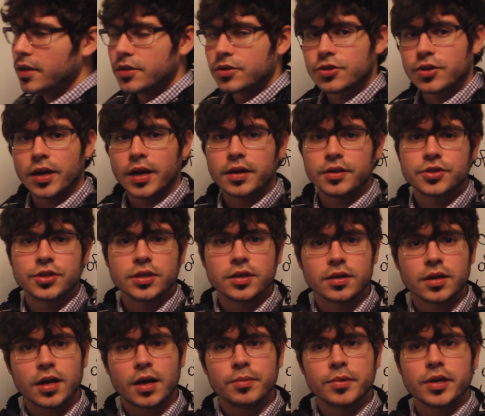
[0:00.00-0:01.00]
strategy
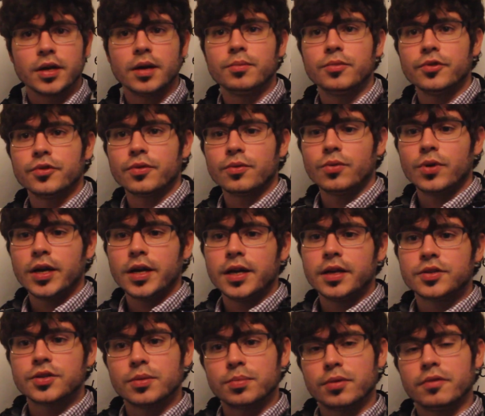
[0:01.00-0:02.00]
and coming up with a
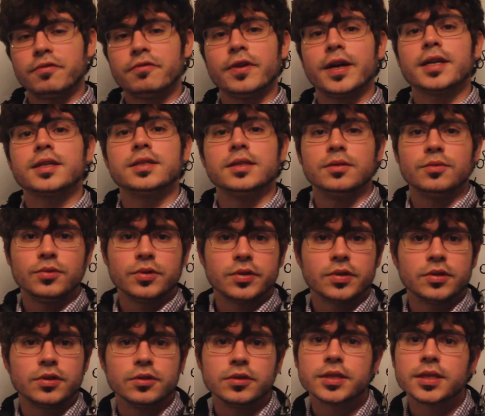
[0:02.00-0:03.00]
way to perfect it
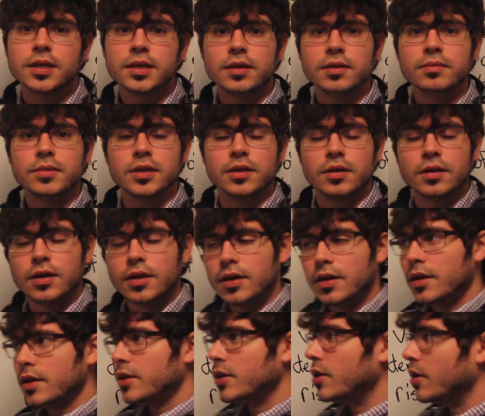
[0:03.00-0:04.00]
within your team, and
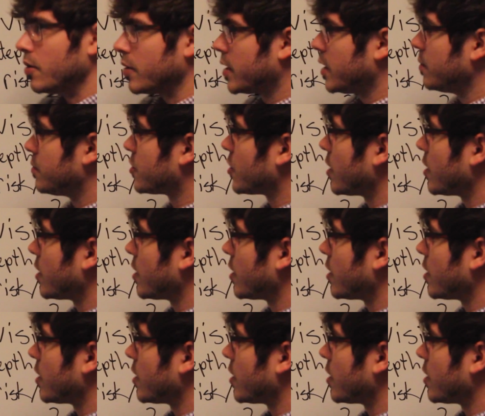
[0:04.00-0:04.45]
keep